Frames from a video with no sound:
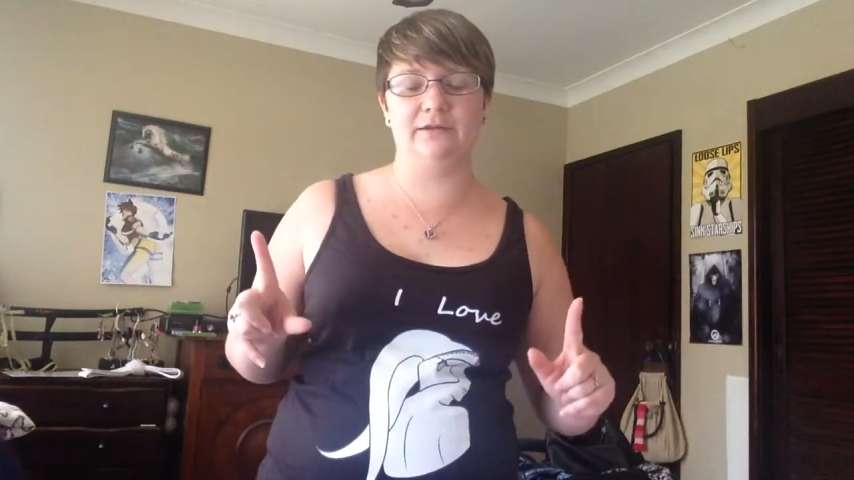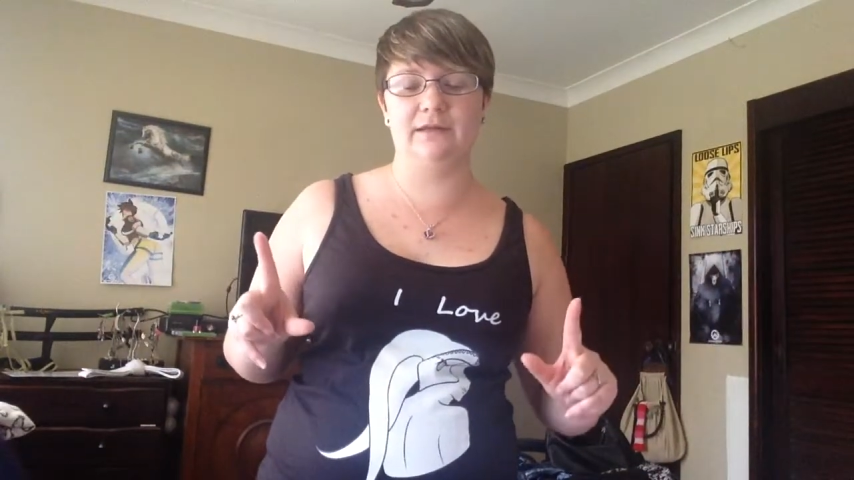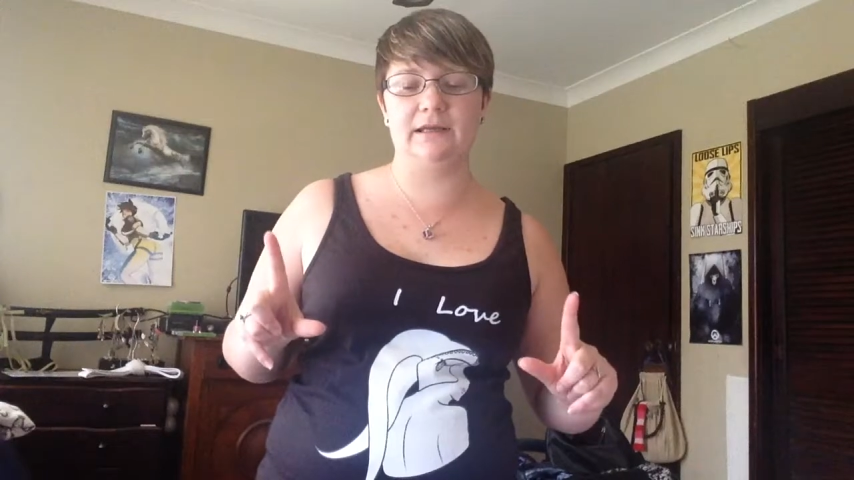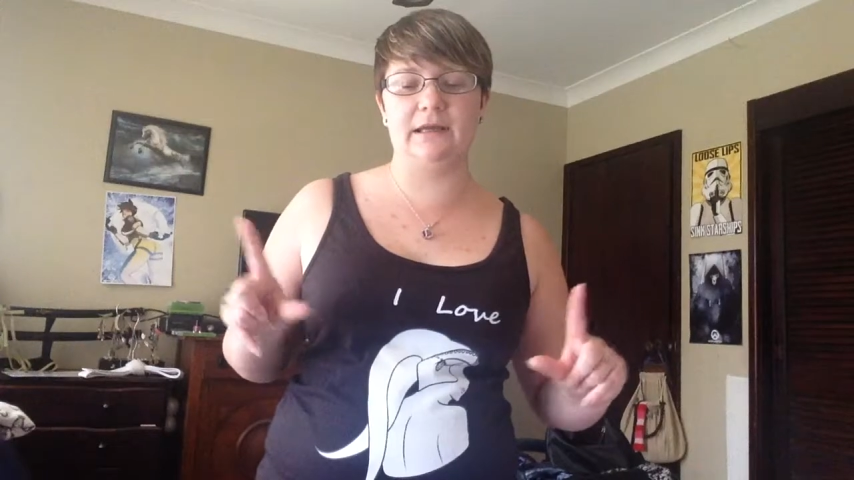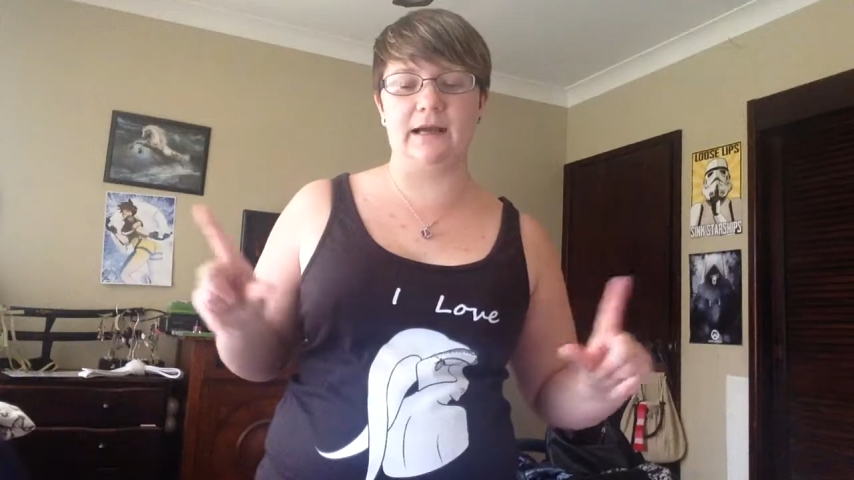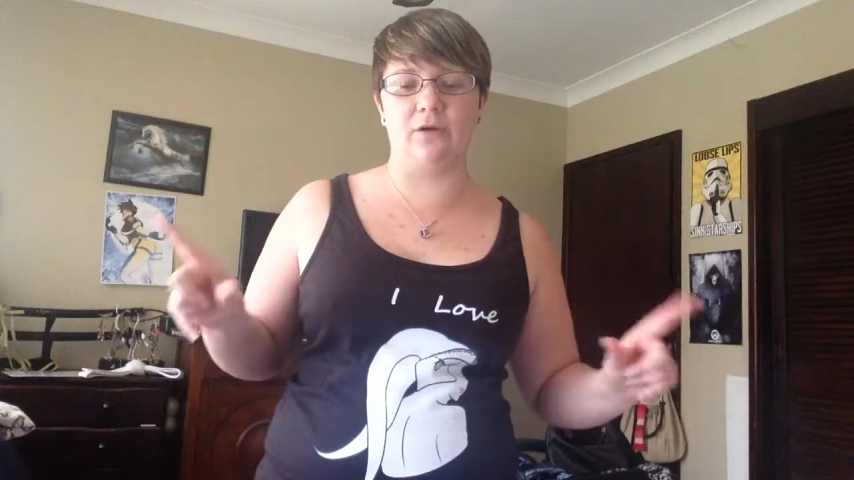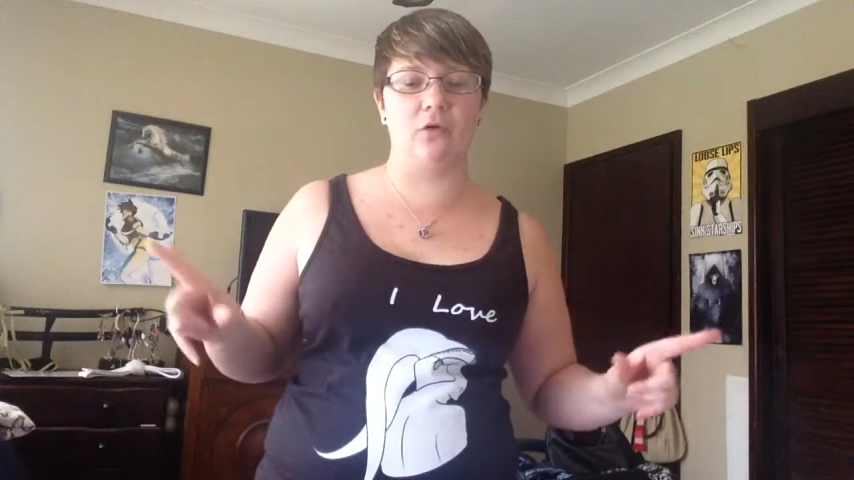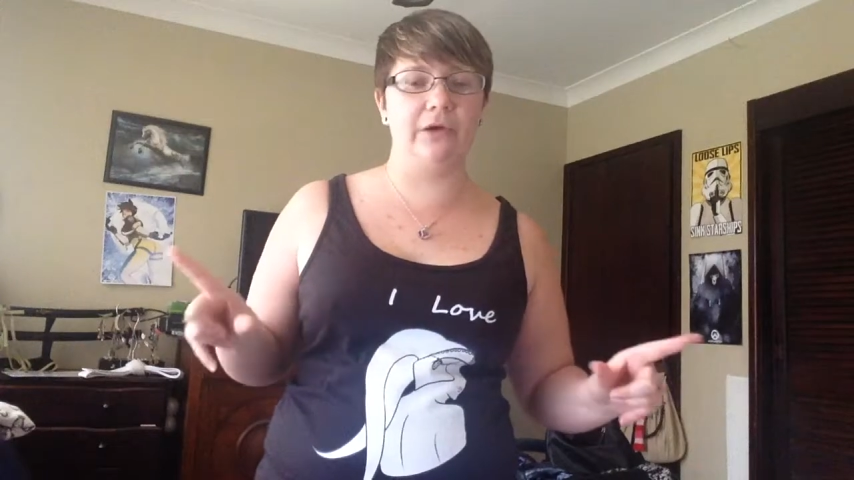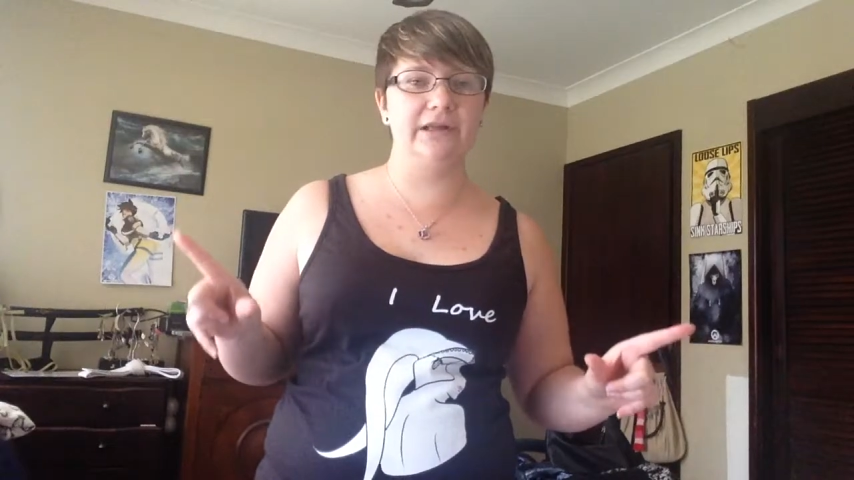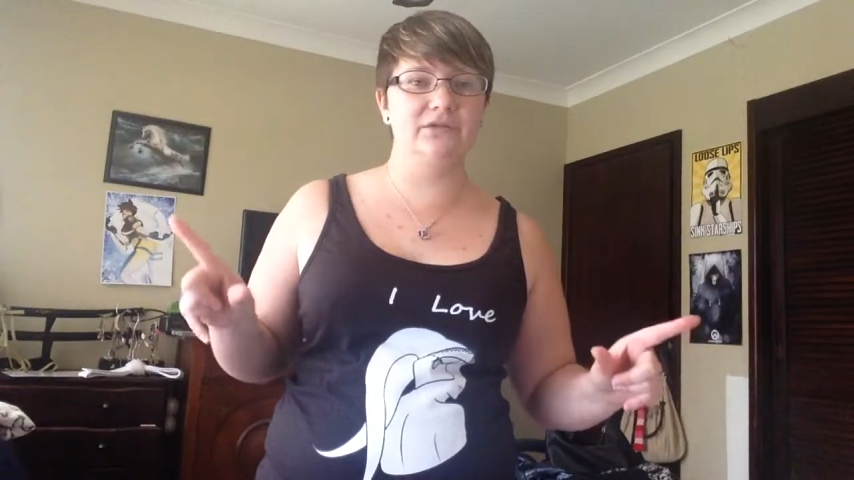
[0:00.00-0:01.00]
the
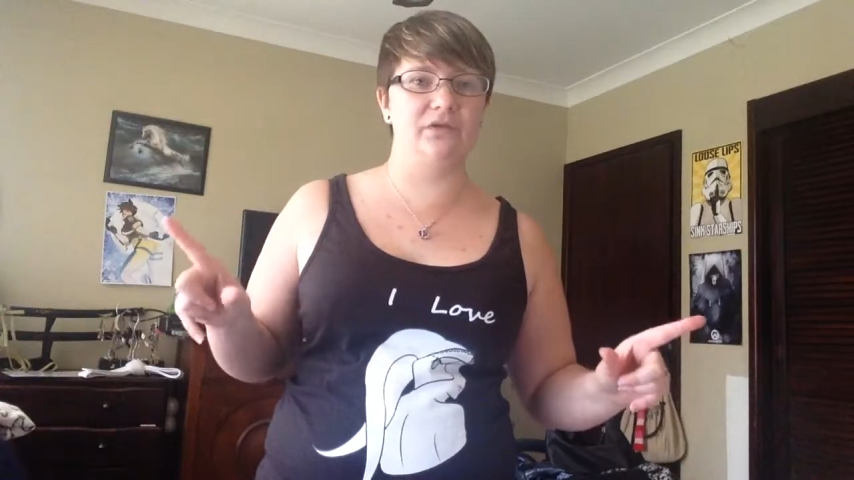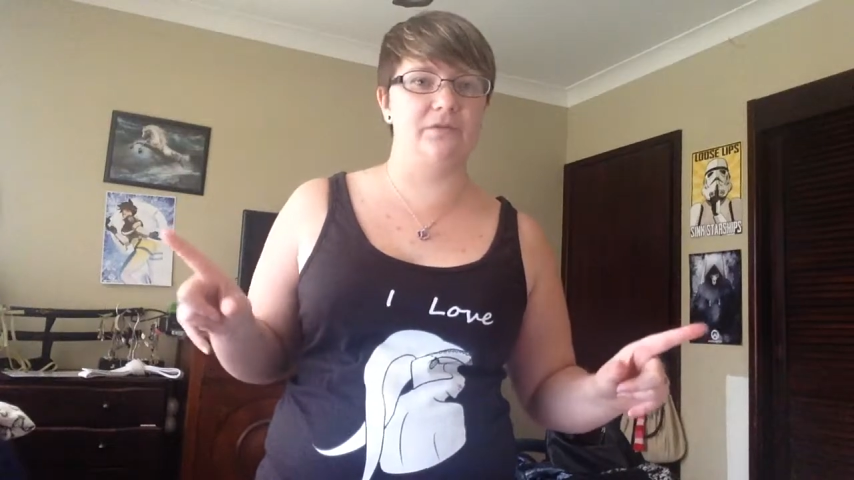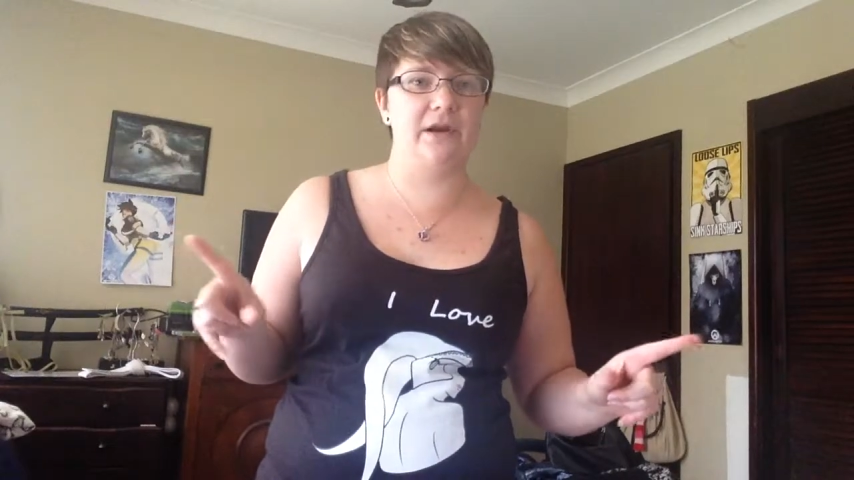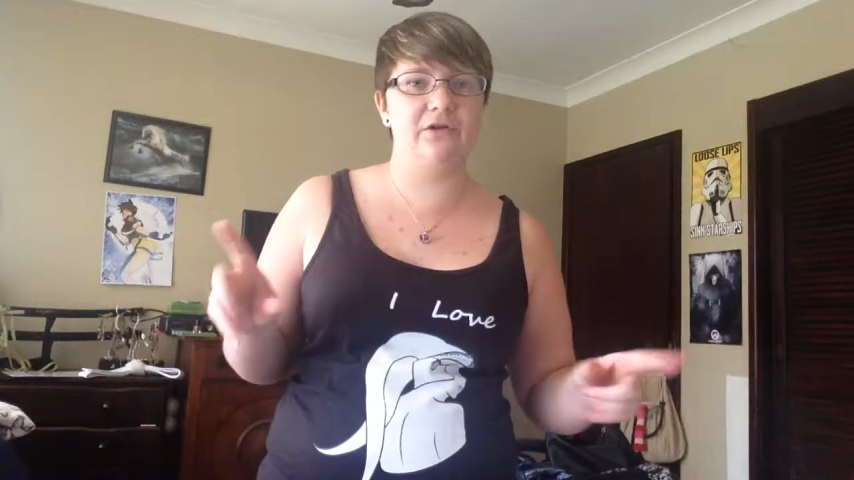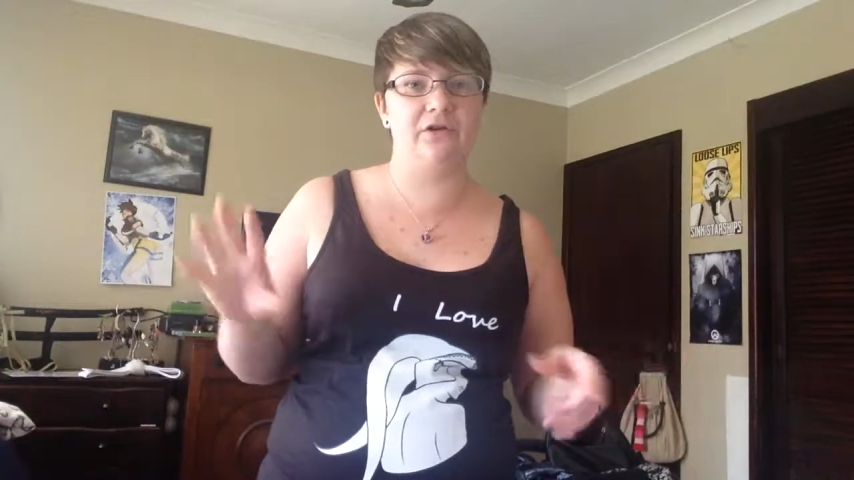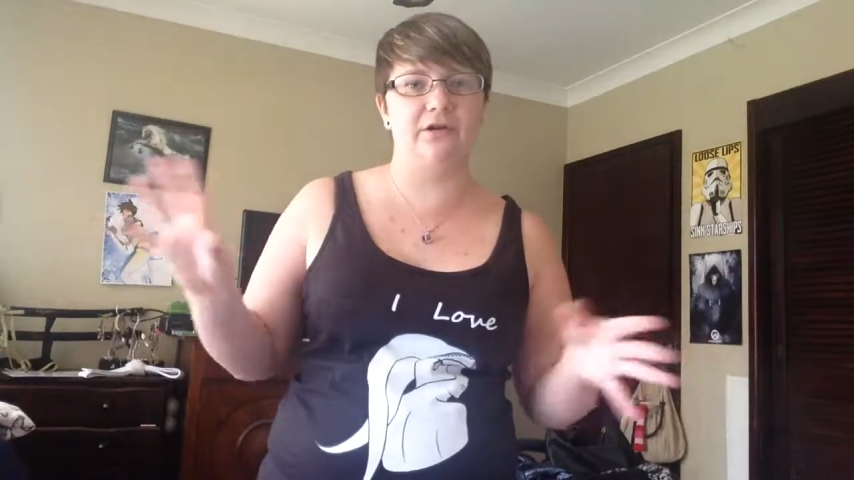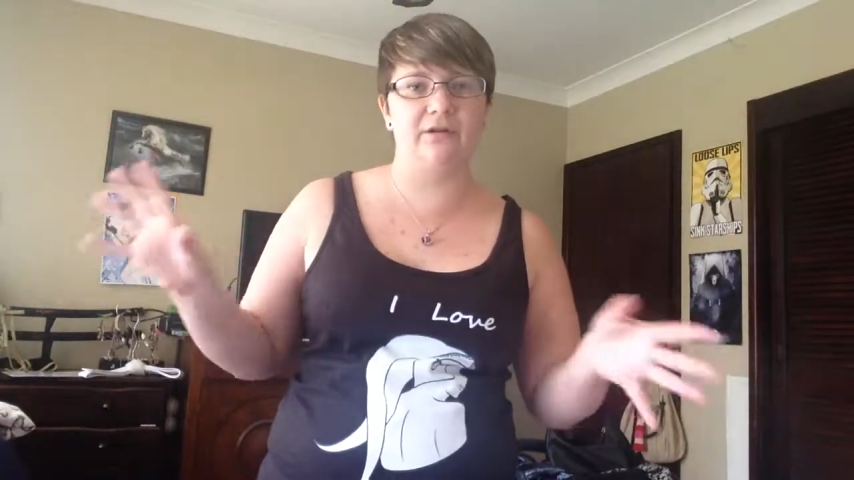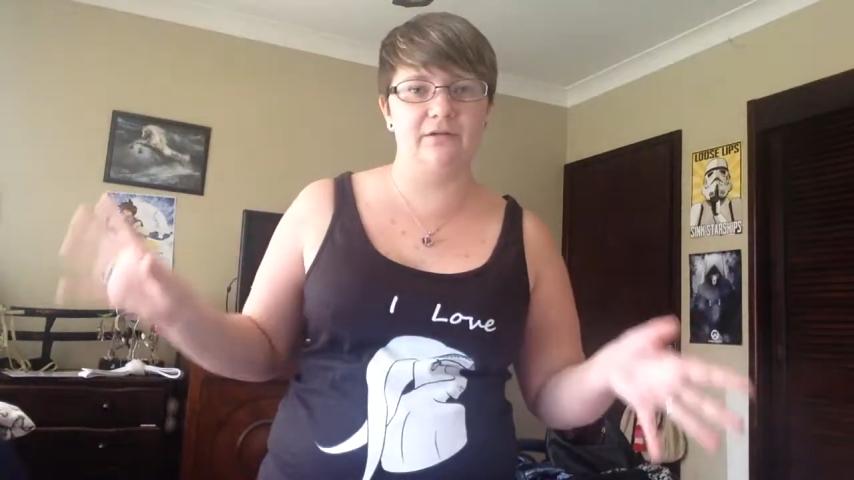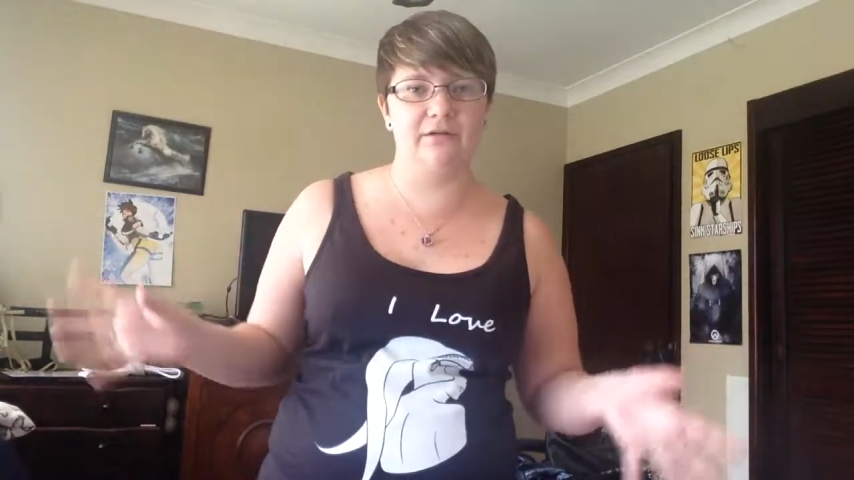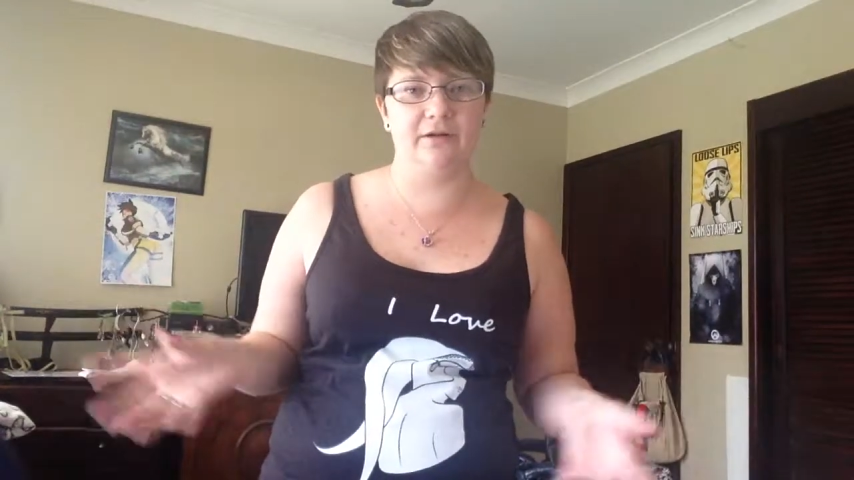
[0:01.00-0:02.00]
coins, which made her